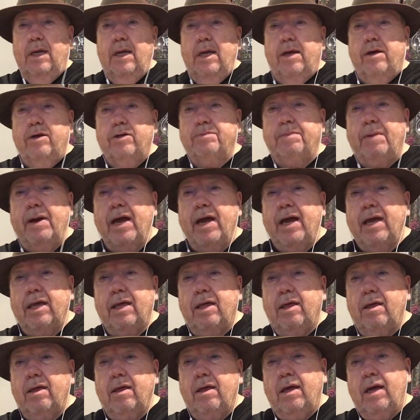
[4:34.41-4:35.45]
Here's my
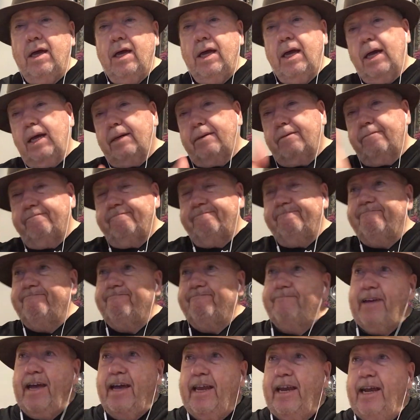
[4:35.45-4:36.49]
uh,
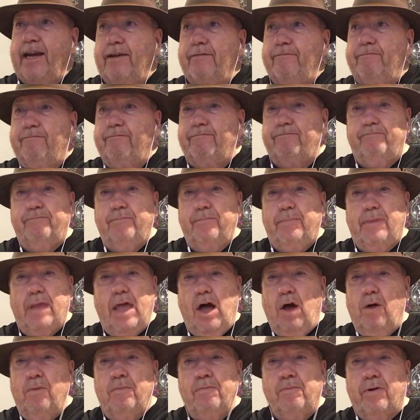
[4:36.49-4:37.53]
kind of
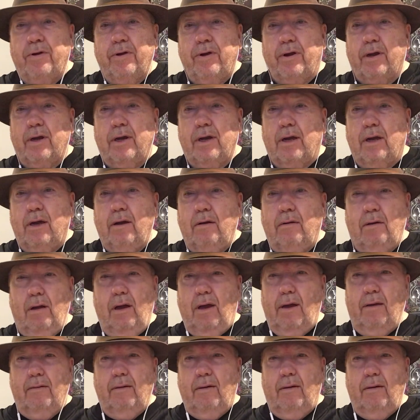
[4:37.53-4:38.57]
album where you're going to go, oh,